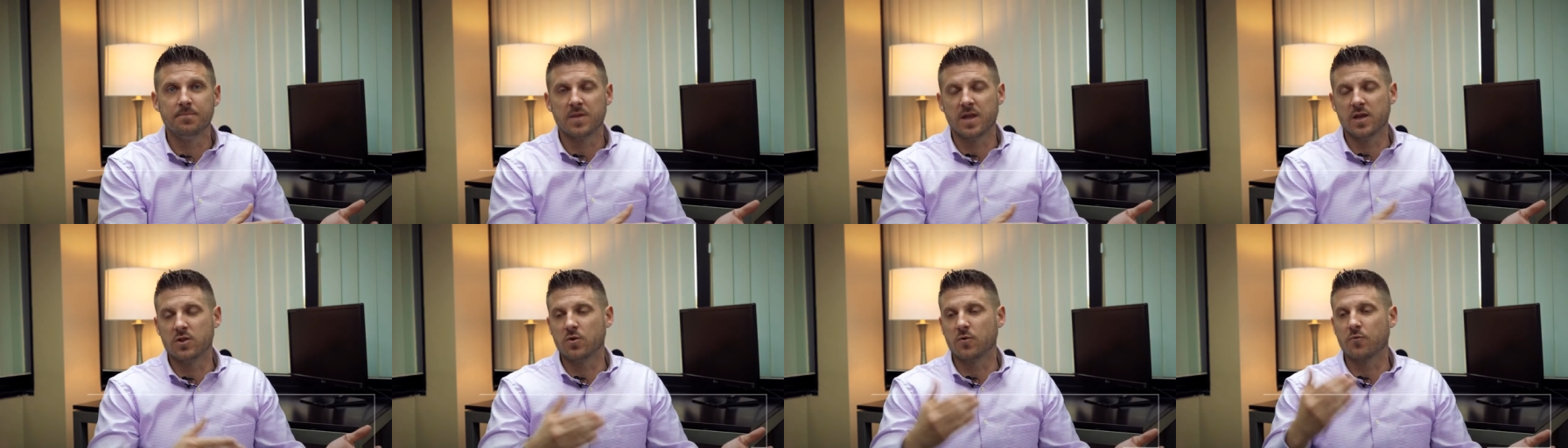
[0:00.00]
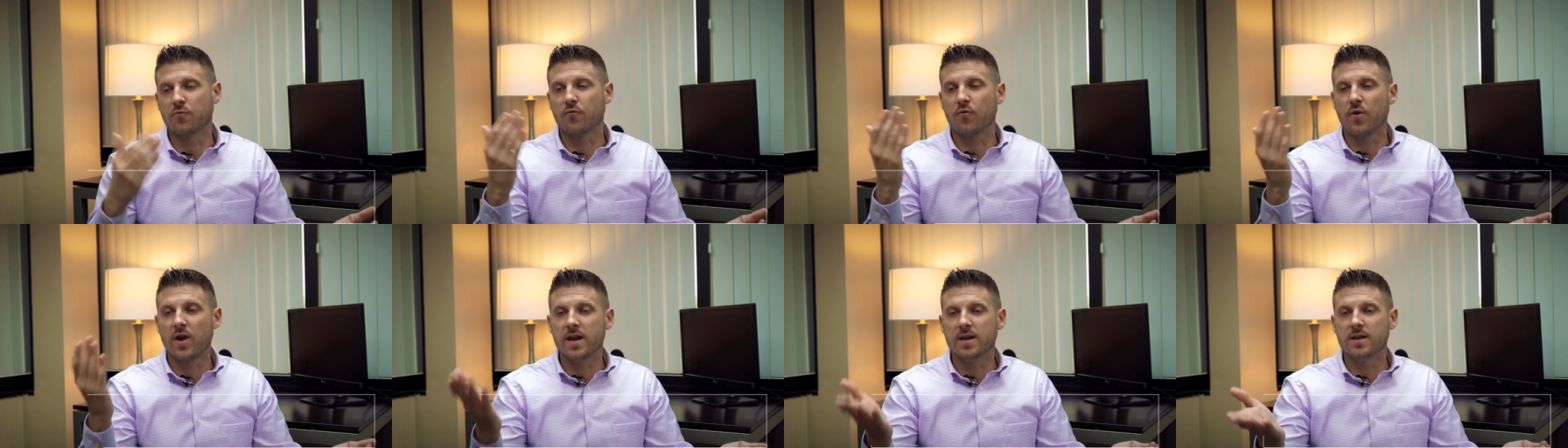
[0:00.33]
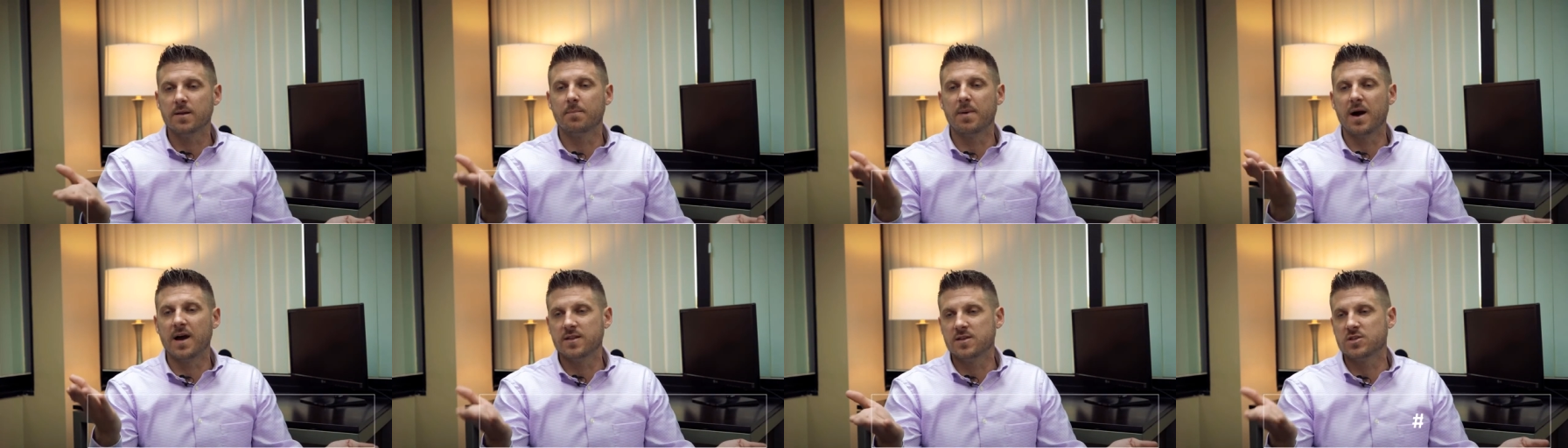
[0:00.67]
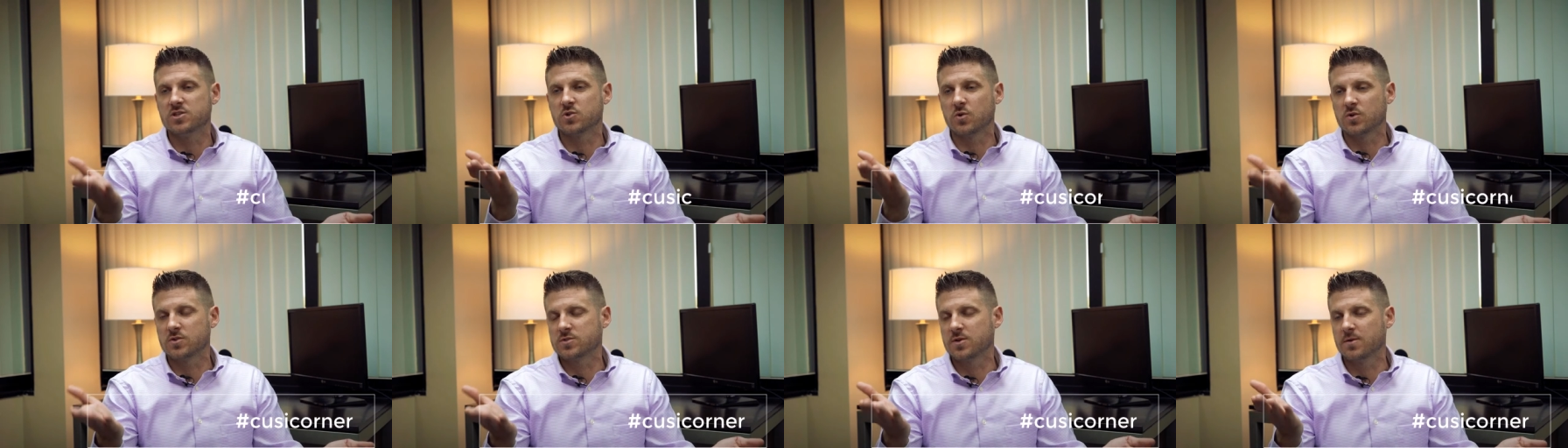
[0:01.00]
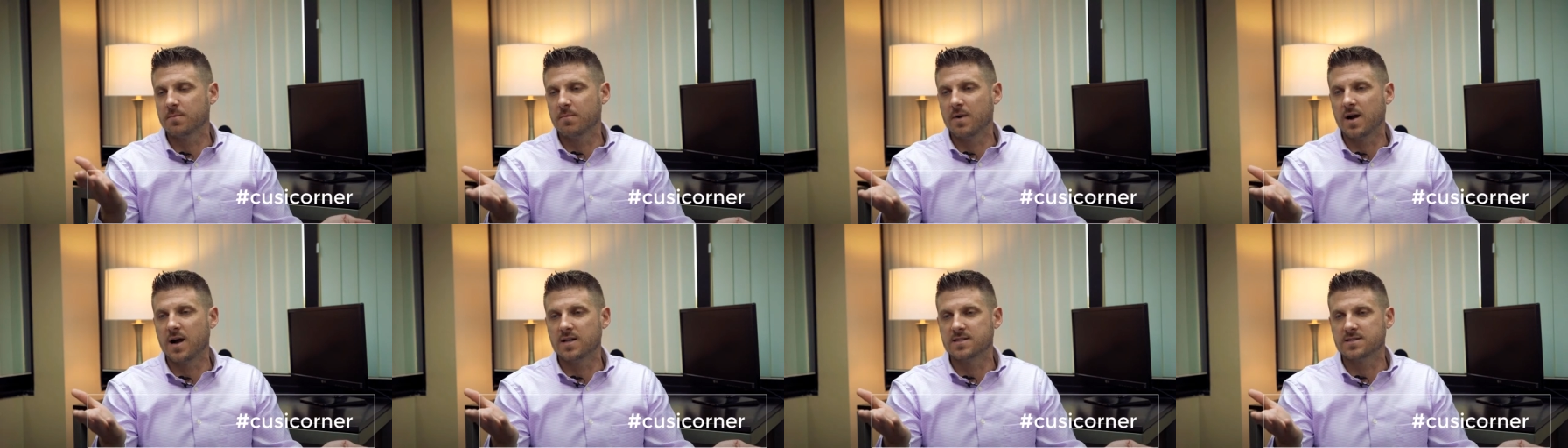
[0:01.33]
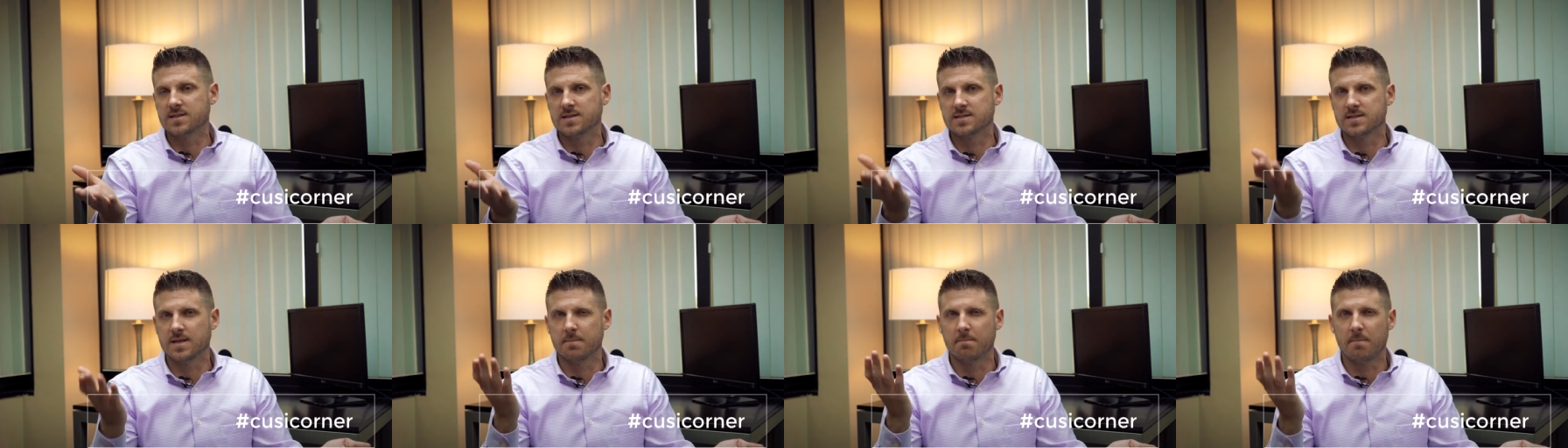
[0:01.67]
And they're afraid to buy these short-term bonds
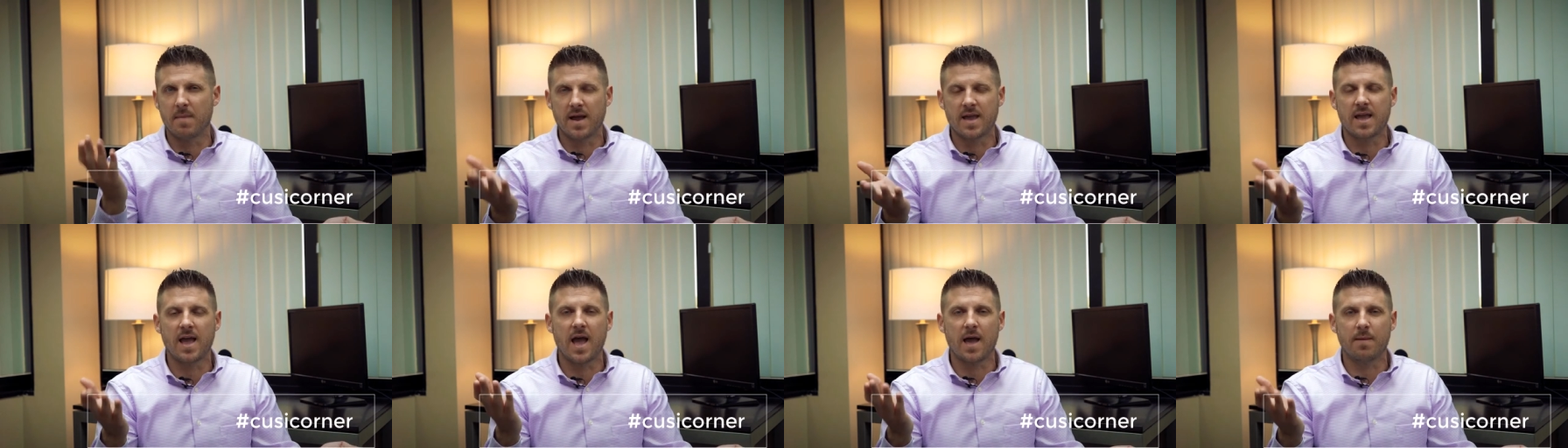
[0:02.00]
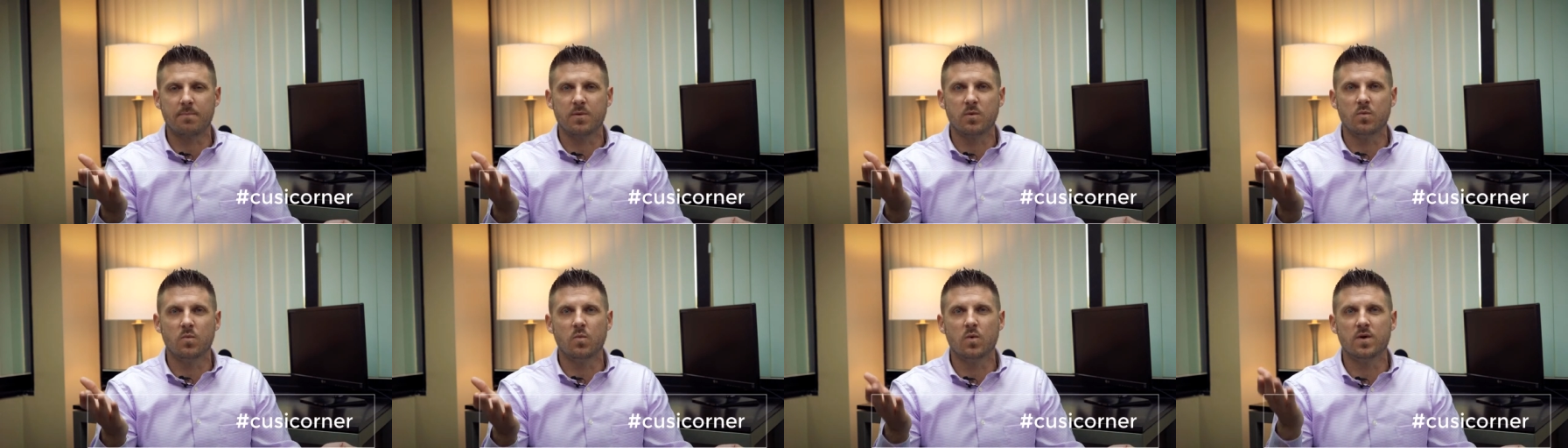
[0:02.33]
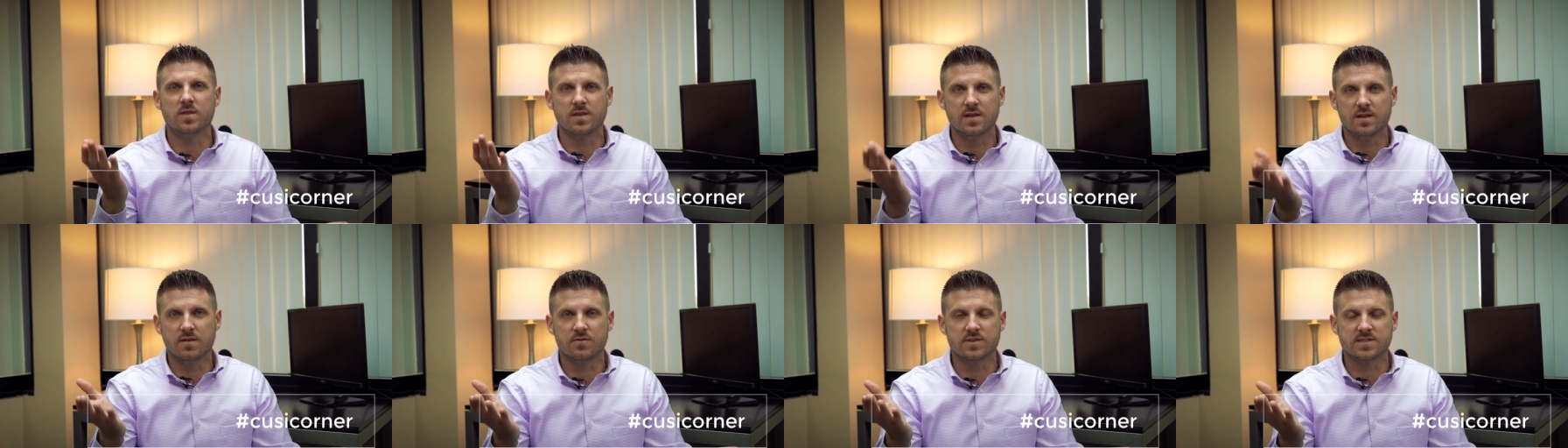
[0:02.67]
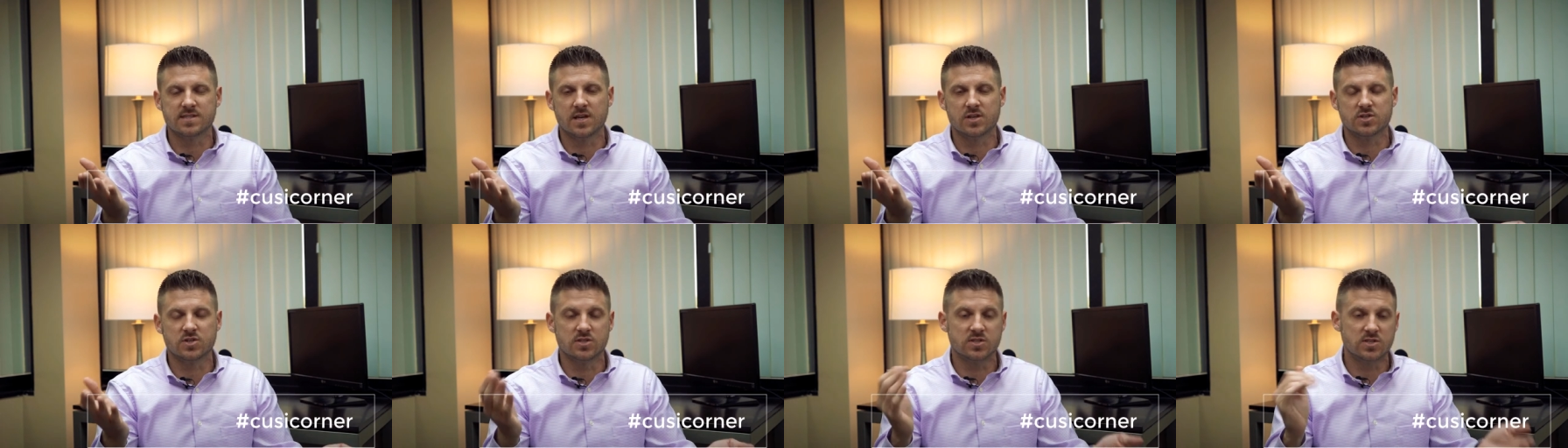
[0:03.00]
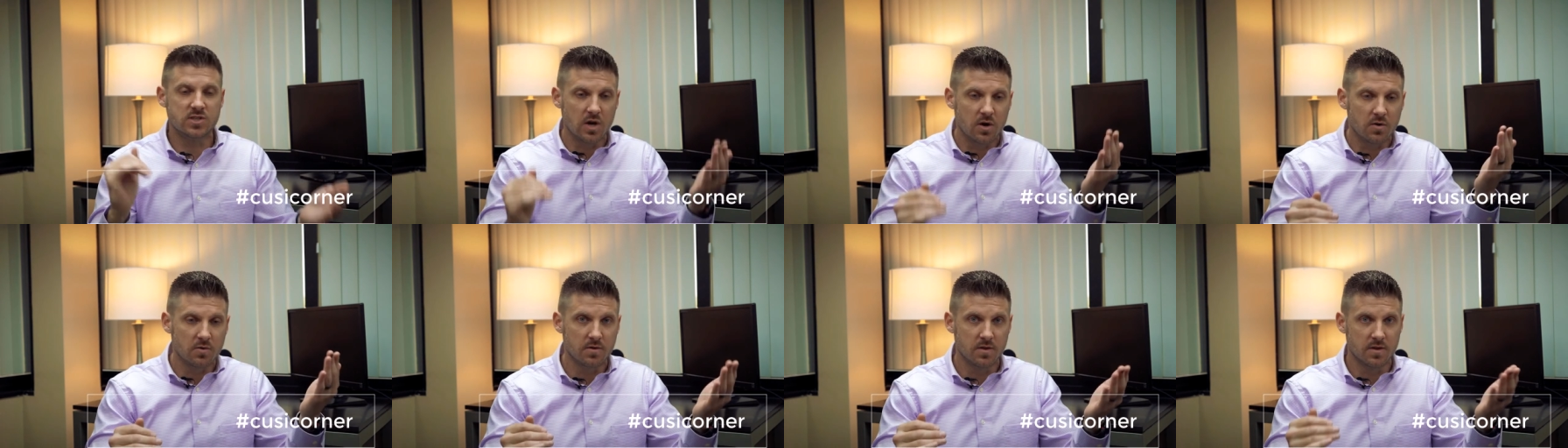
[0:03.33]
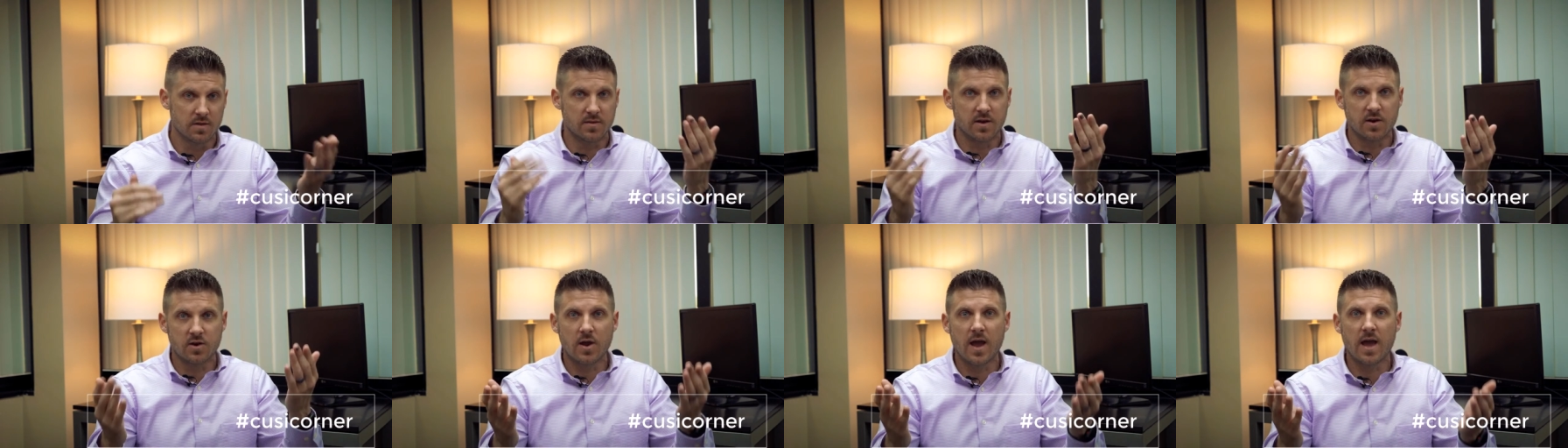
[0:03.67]
because they might happen within the recession. So
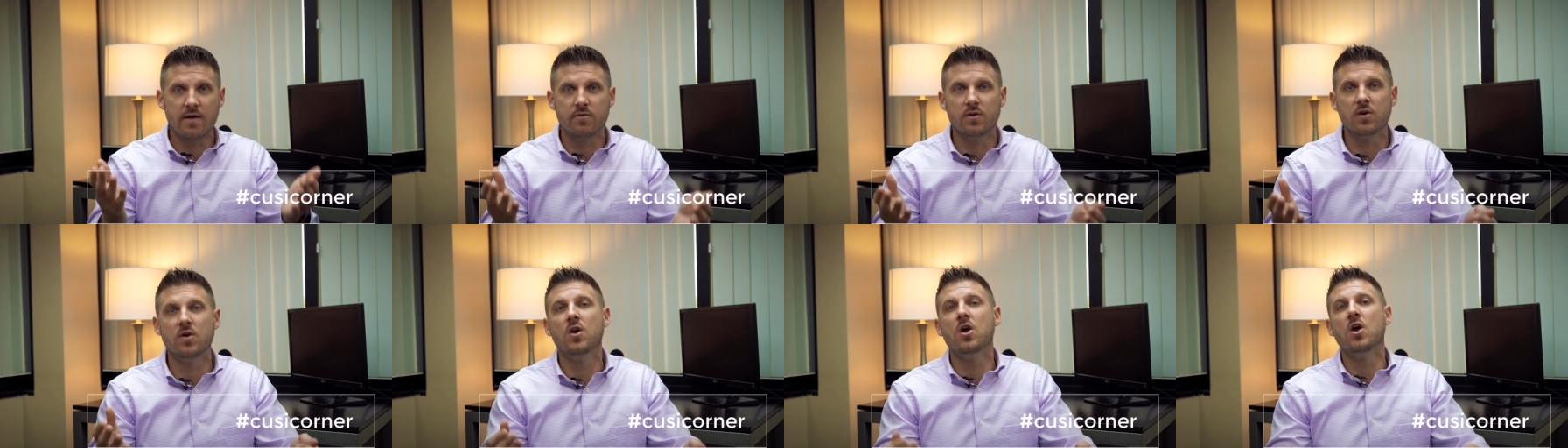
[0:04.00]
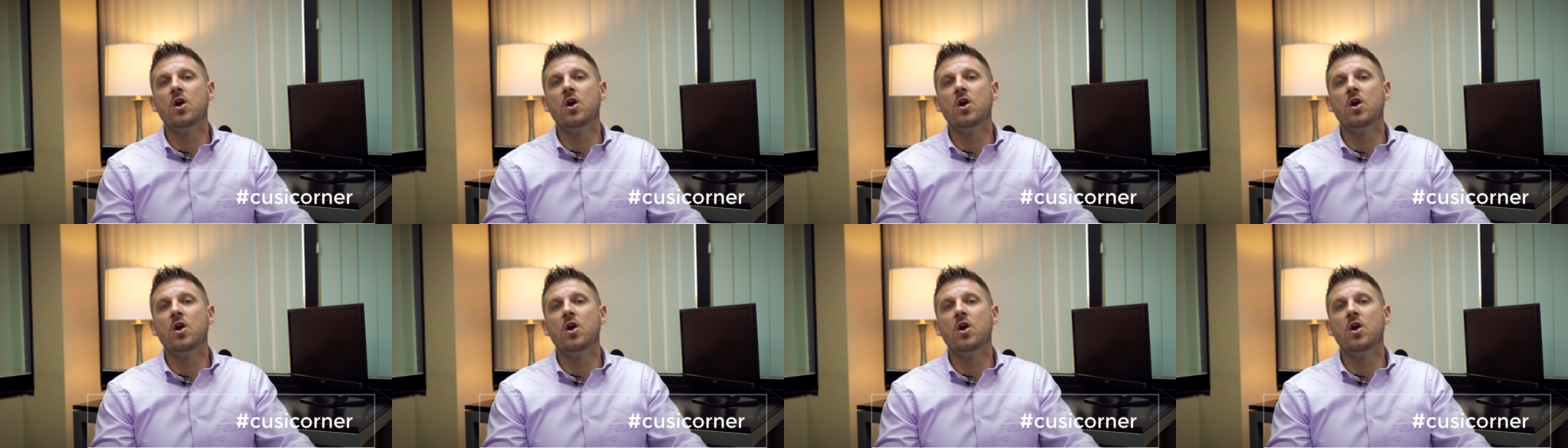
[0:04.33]
there you have it,